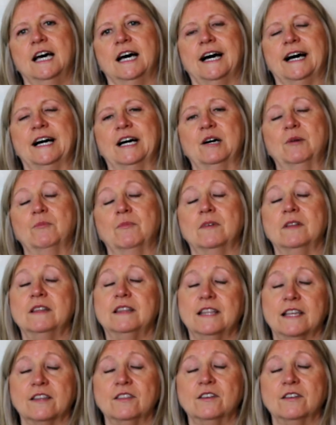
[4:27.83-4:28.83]

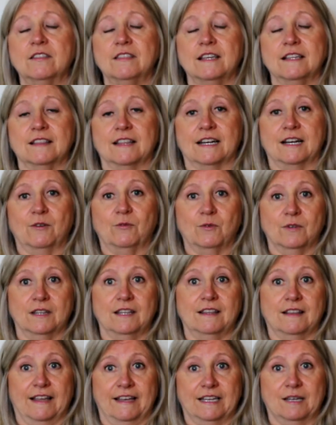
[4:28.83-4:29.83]
The other thing that I
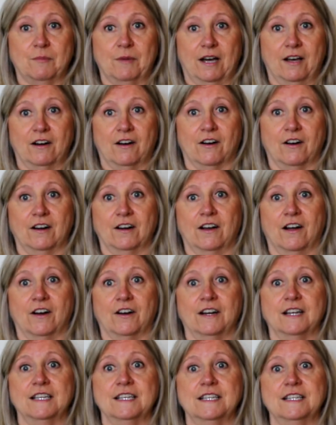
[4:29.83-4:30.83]
really like about
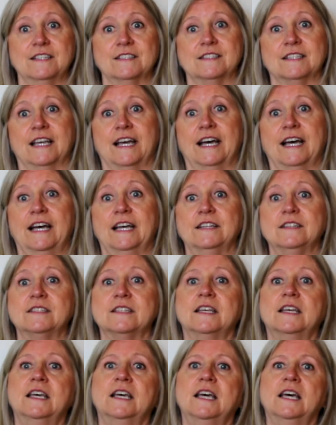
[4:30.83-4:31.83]
R&R is that
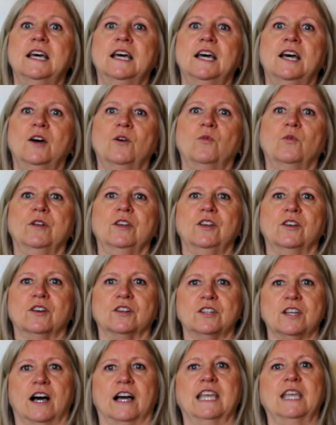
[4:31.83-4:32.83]
when you're
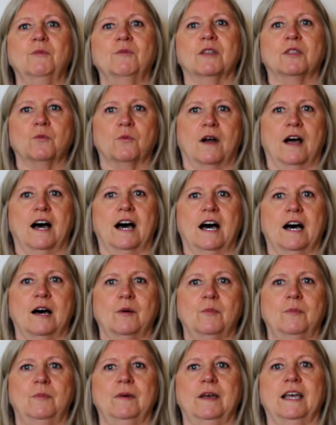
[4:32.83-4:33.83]
talking with
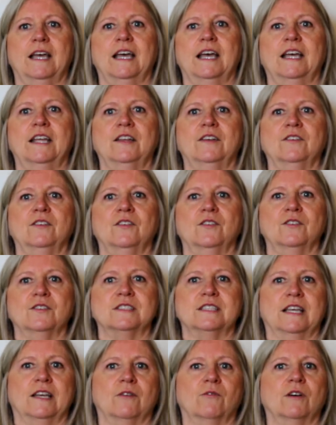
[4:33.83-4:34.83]
Rob and you
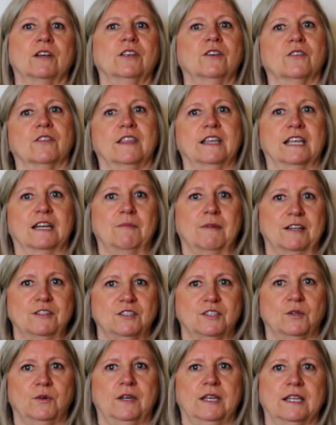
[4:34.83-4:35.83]
say what you're thinking about
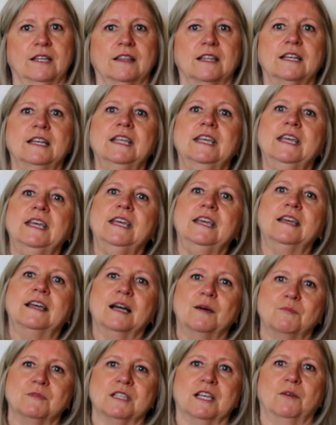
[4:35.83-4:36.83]
doing, then he
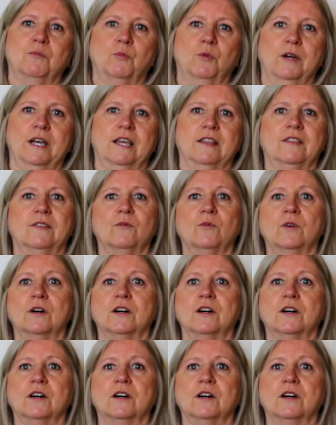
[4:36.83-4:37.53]
comes up with,